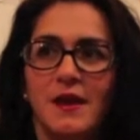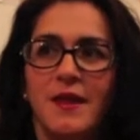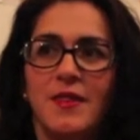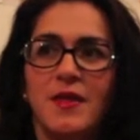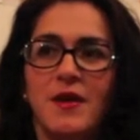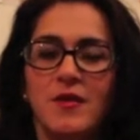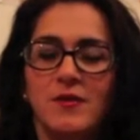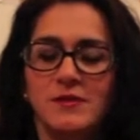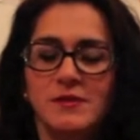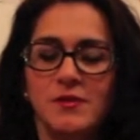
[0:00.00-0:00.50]
and
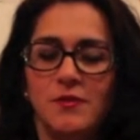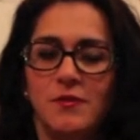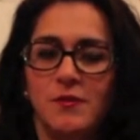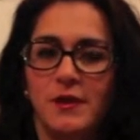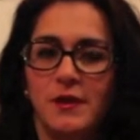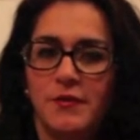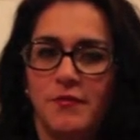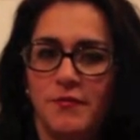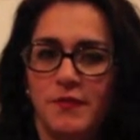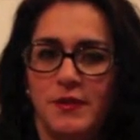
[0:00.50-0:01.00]
they also
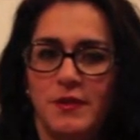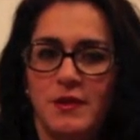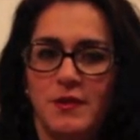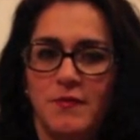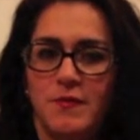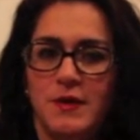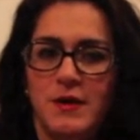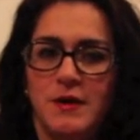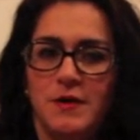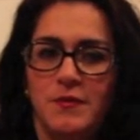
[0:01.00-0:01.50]
worked really
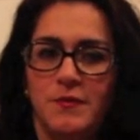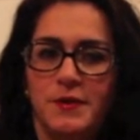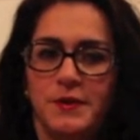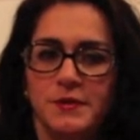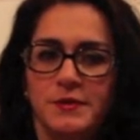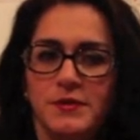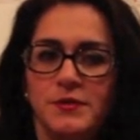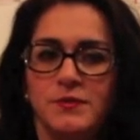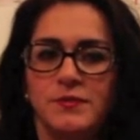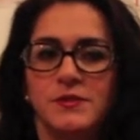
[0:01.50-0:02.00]

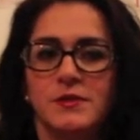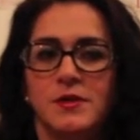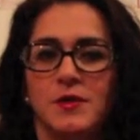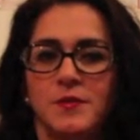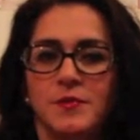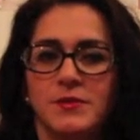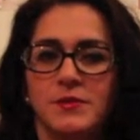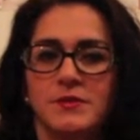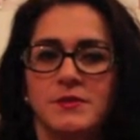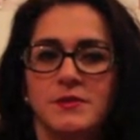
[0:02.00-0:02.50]
well with two
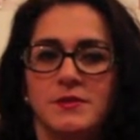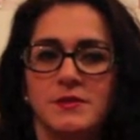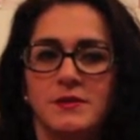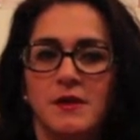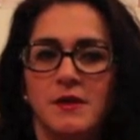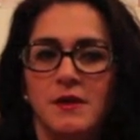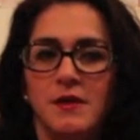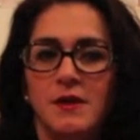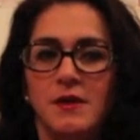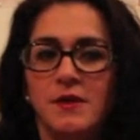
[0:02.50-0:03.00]
sculptures
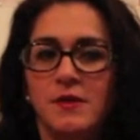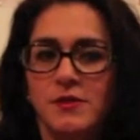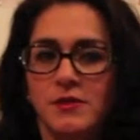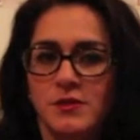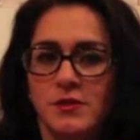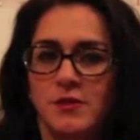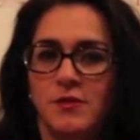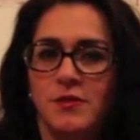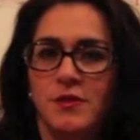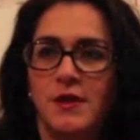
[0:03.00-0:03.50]
in the
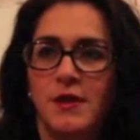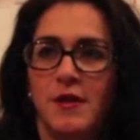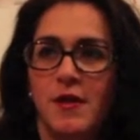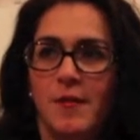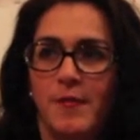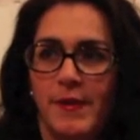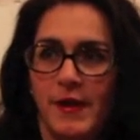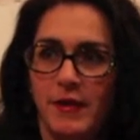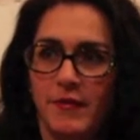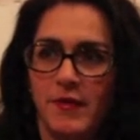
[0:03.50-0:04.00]
show that
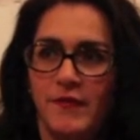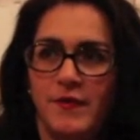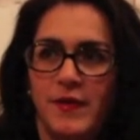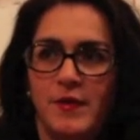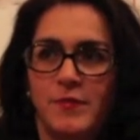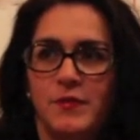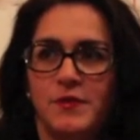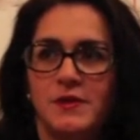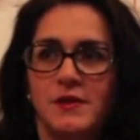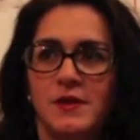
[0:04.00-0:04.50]
are by
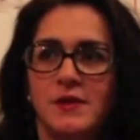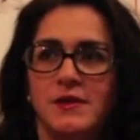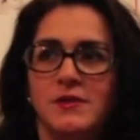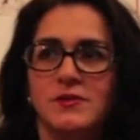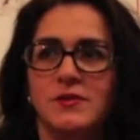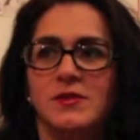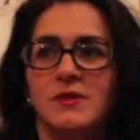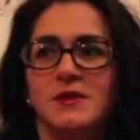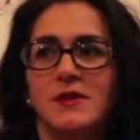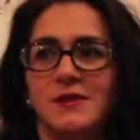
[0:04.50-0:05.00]
Raphael
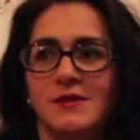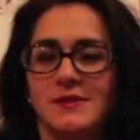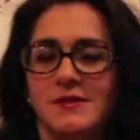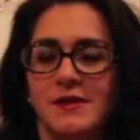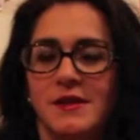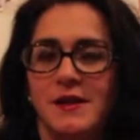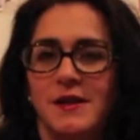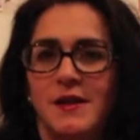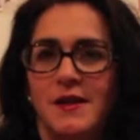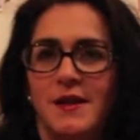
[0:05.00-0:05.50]
Montañez
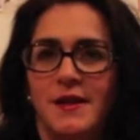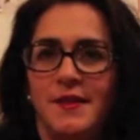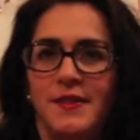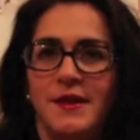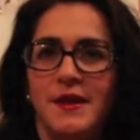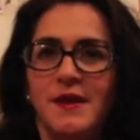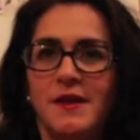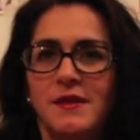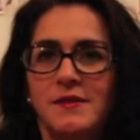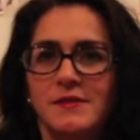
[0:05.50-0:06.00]
Ortiz.
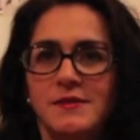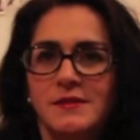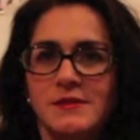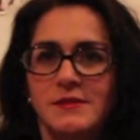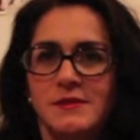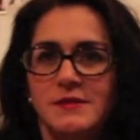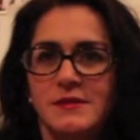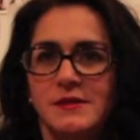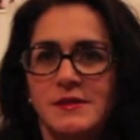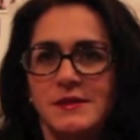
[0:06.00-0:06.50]
They had
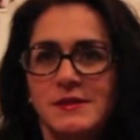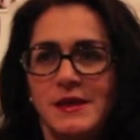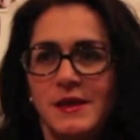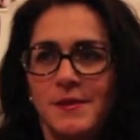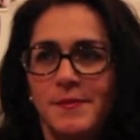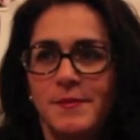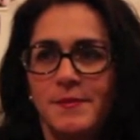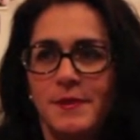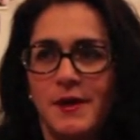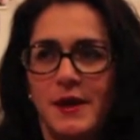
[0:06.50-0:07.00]
the
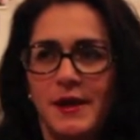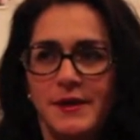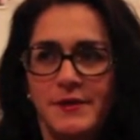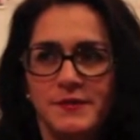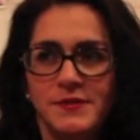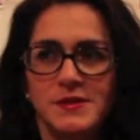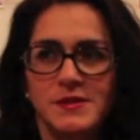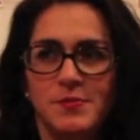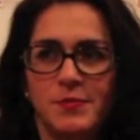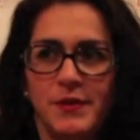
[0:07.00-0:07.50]
same kind
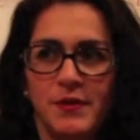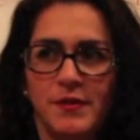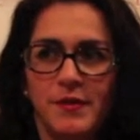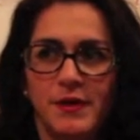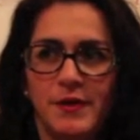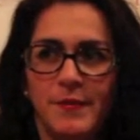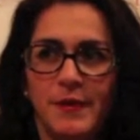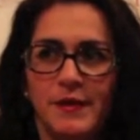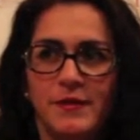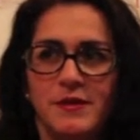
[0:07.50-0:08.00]
of
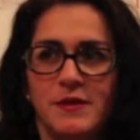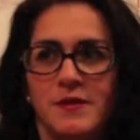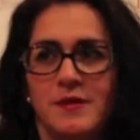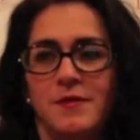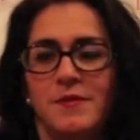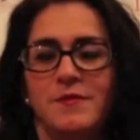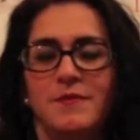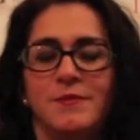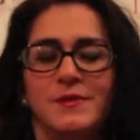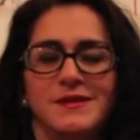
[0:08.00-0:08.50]
spirit about
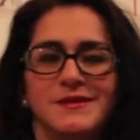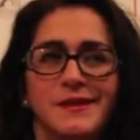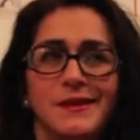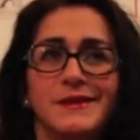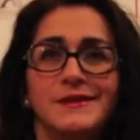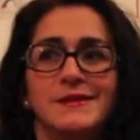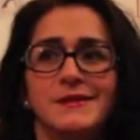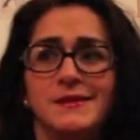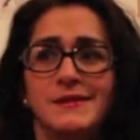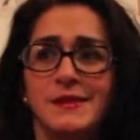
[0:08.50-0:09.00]
them,
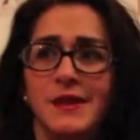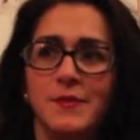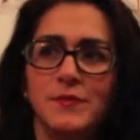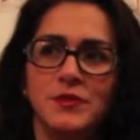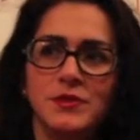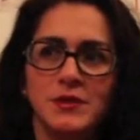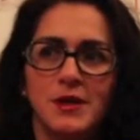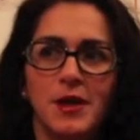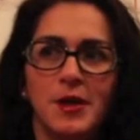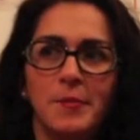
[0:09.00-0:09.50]
besides the same
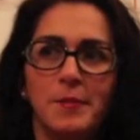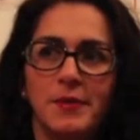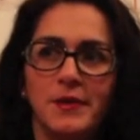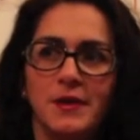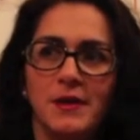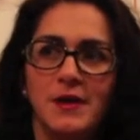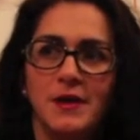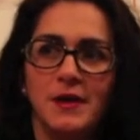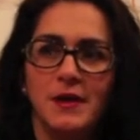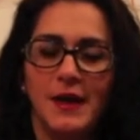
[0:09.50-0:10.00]
shape,
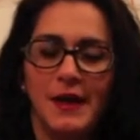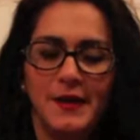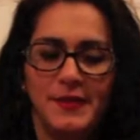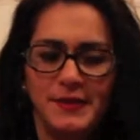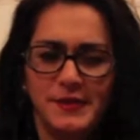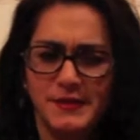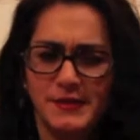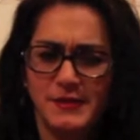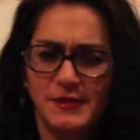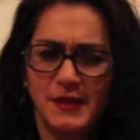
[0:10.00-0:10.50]

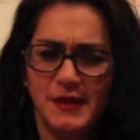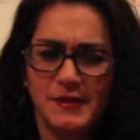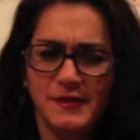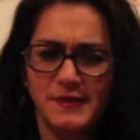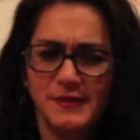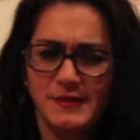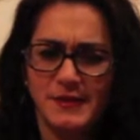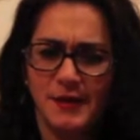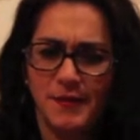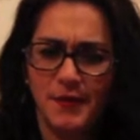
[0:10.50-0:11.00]
and the
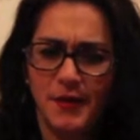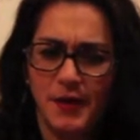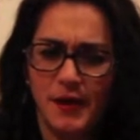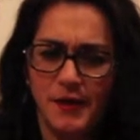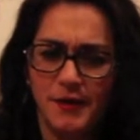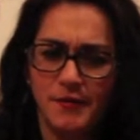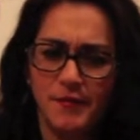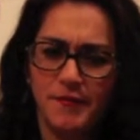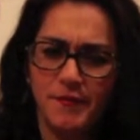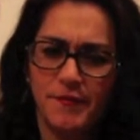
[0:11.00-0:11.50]
same
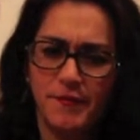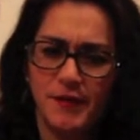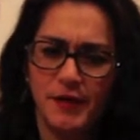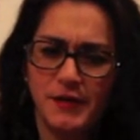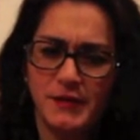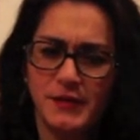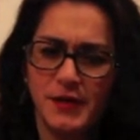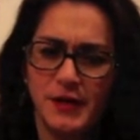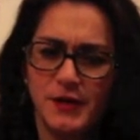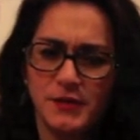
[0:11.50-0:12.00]
kind of
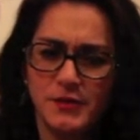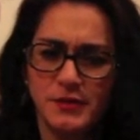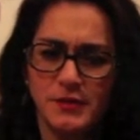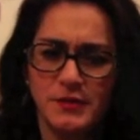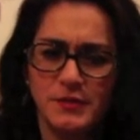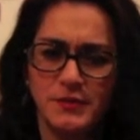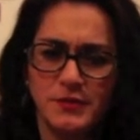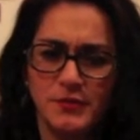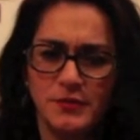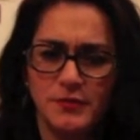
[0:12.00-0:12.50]

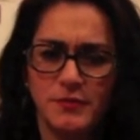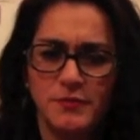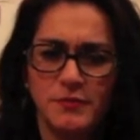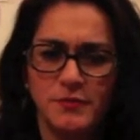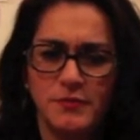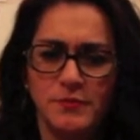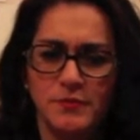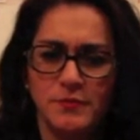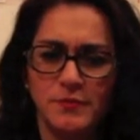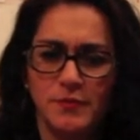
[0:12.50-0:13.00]
attention
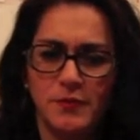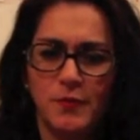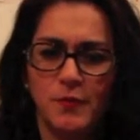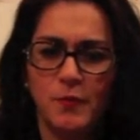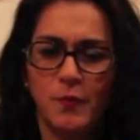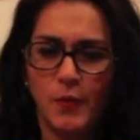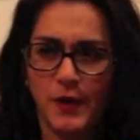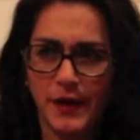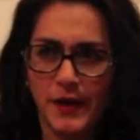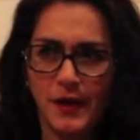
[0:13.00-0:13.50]
to the
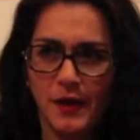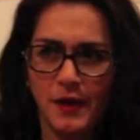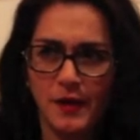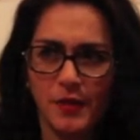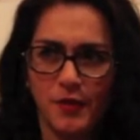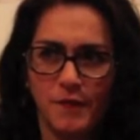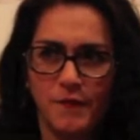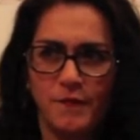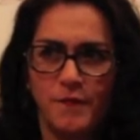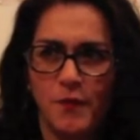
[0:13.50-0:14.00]

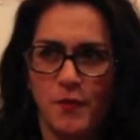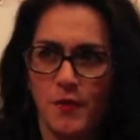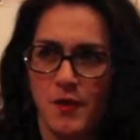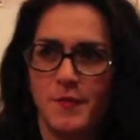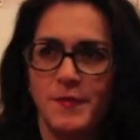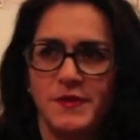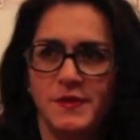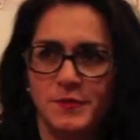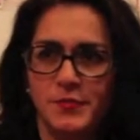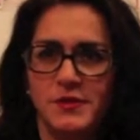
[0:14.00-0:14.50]
way the
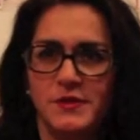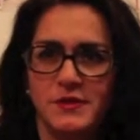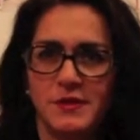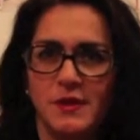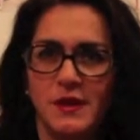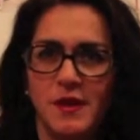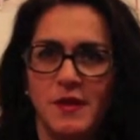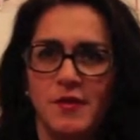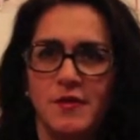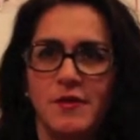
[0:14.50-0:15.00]
form is put
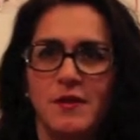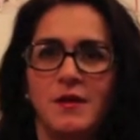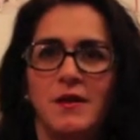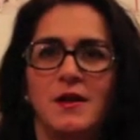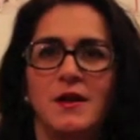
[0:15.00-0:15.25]
together.